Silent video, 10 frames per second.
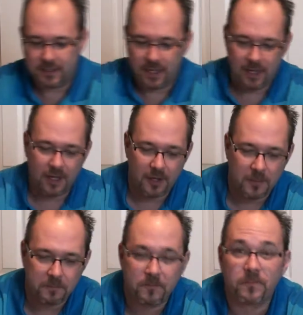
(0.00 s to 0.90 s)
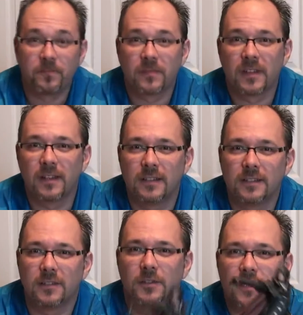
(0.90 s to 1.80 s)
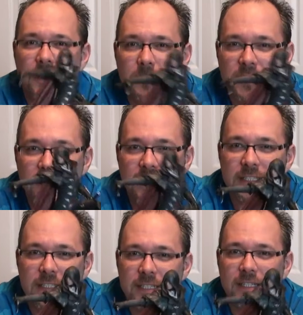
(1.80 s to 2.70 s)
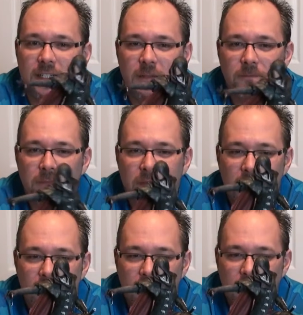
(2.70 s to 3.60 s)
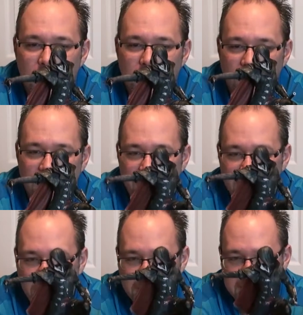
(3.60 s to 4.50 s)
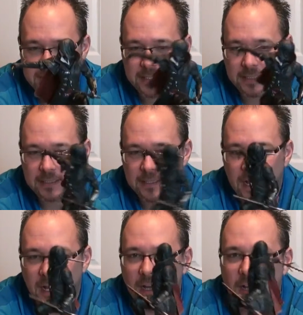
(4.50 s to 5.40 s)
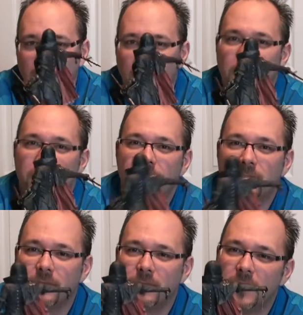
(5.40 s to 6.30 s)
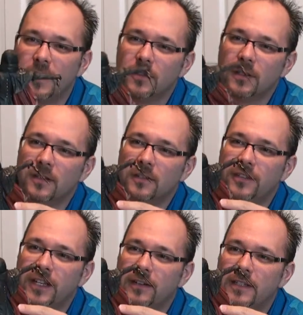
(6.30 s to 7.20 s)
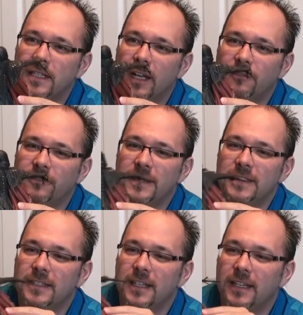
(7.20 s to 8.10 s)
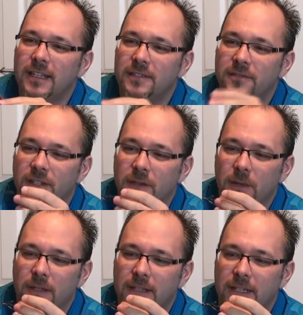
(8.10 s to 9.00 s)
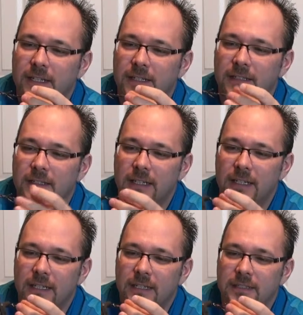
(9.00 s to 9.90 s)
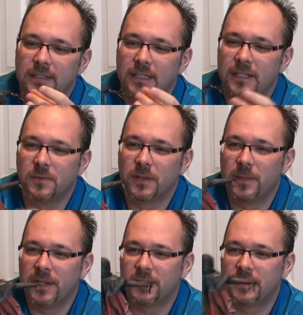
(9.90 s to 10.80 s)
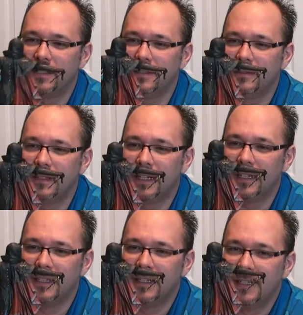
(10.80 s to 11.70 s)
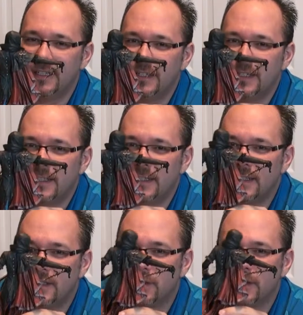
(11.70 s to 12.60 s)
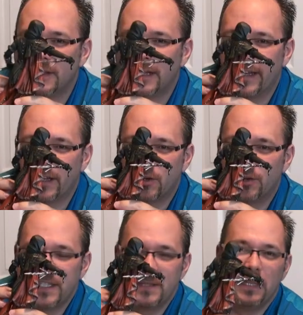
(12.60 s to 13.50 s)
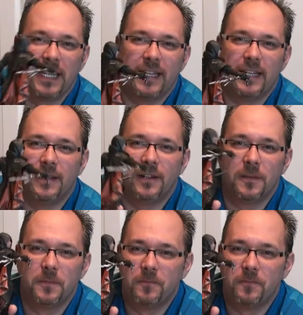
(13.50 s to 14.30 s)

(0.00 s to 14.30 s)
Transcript: let's pull this up so you can see it here. So she's pretty well detailed. The figure itself is very well done. She has what appears to sort of look like a Chris blade here.